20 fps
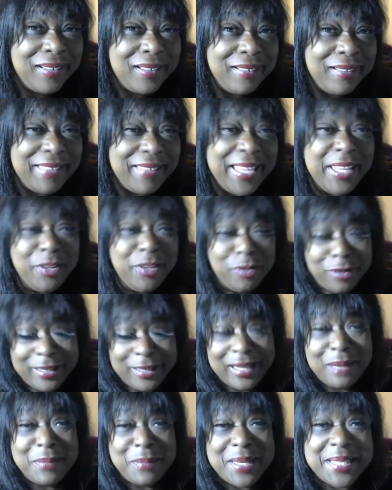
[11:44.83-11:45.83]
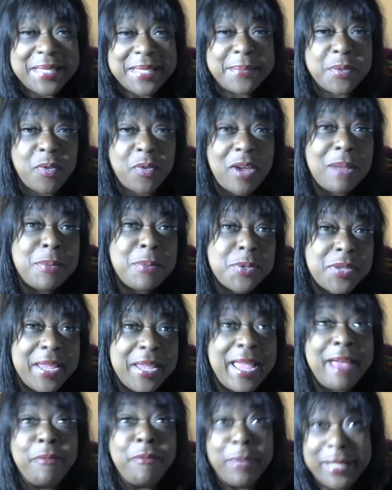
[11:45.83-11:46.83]
Thank you. Look at how many subscribers I
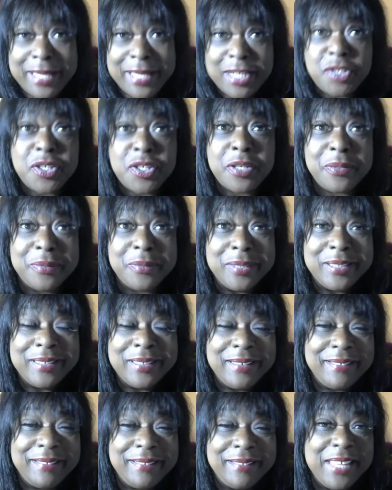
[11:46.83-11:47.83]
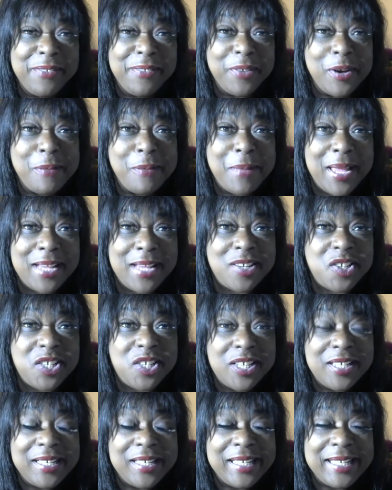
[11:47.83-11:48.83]
have. We need you. Thank you very much.
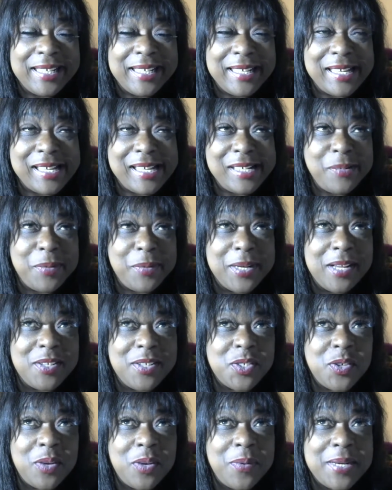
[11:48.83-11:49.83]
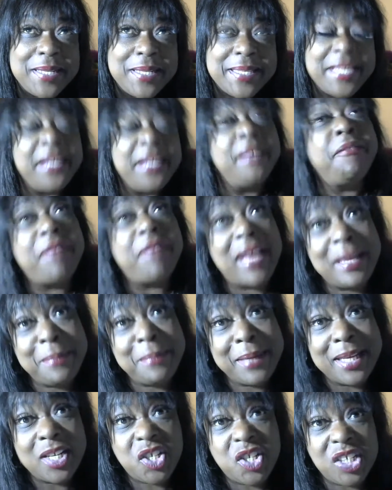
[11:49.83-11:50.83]
And what else do I want to say? You can find
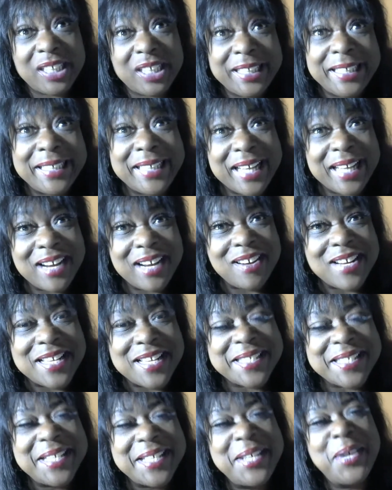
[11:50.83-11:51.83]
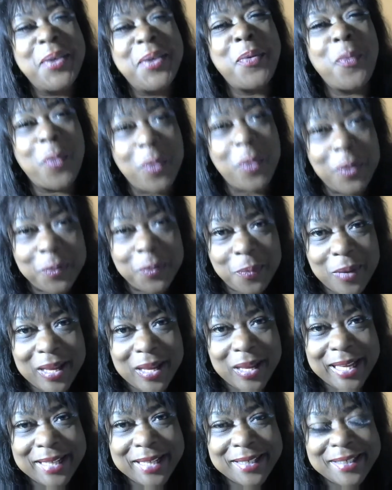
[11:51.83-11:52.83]
me at
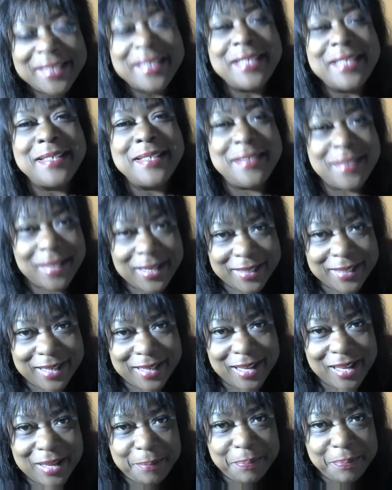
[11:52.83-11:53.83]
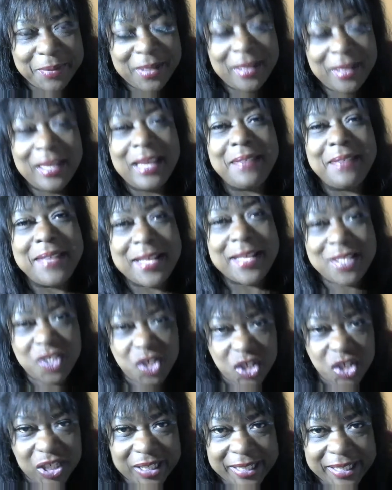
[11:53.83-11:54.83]
GillianHarrisWorldwide.com. And that's
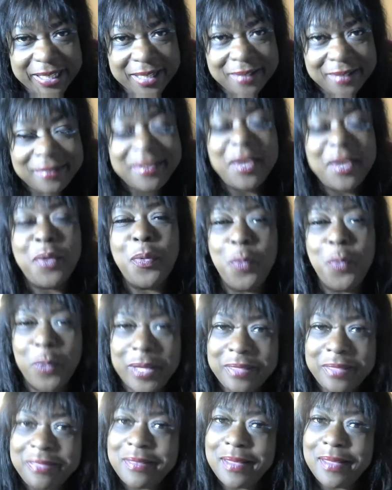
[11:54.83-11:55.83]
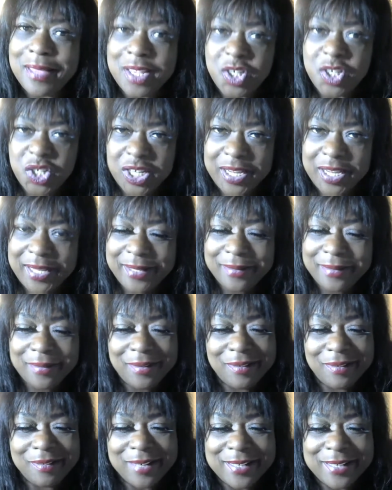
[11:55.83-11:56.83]
Gillian with a G.
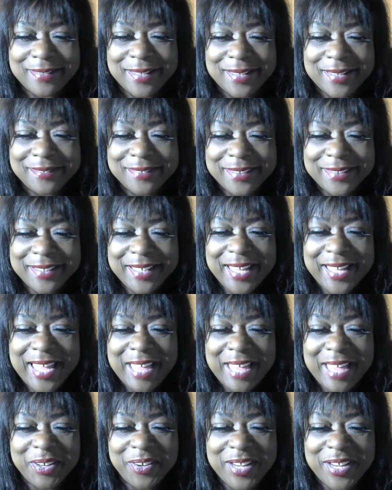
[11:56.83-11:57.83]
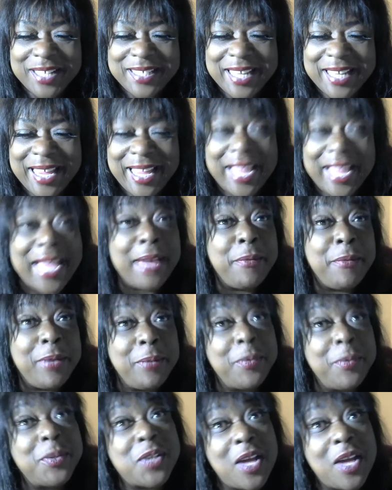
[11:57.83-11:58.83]
All right, then. Have a great day, and we
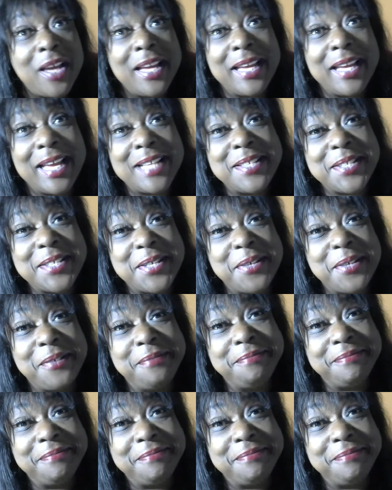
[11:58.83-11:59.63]
will talk again soon.